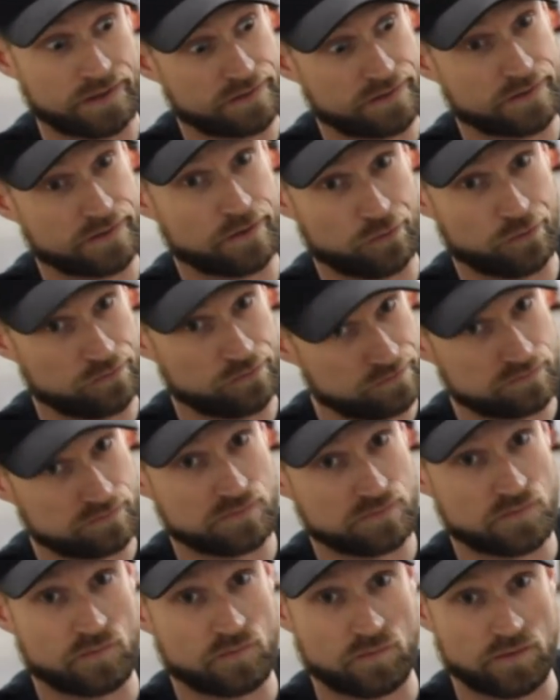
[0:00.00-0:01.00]
So
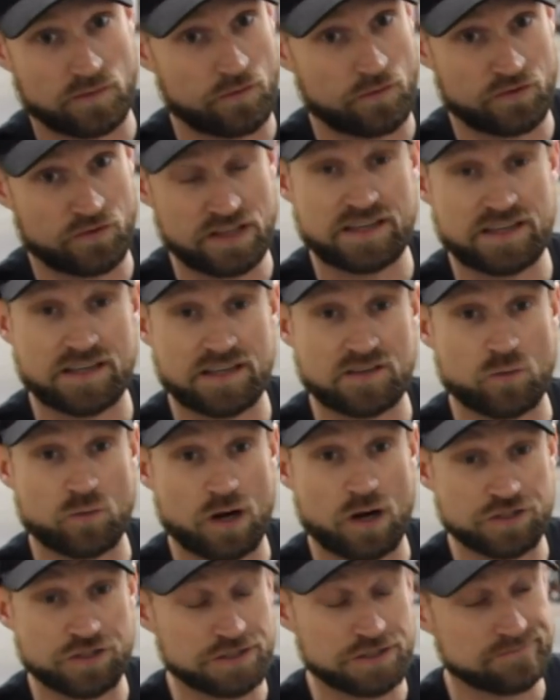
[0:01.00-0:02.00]
if there's any kids
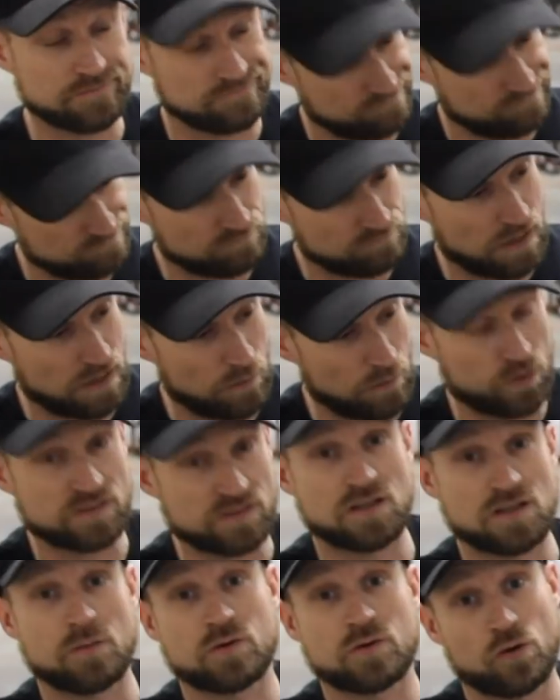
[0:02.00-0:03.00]
watching, you might want to
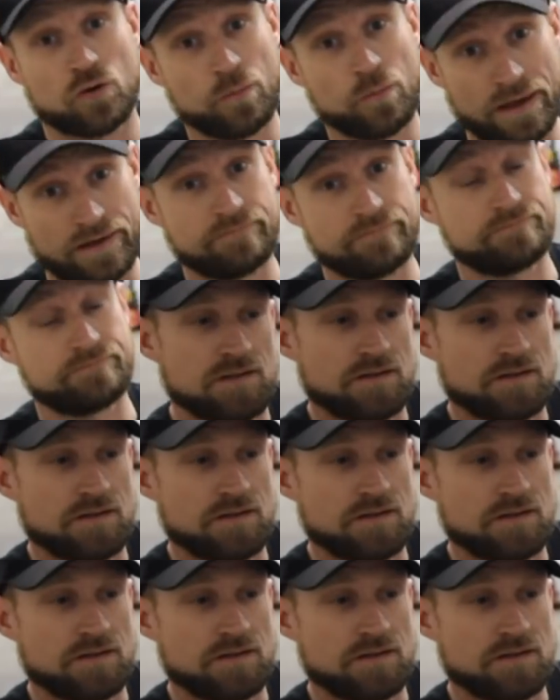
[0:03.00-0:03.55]
tell them to go to bed.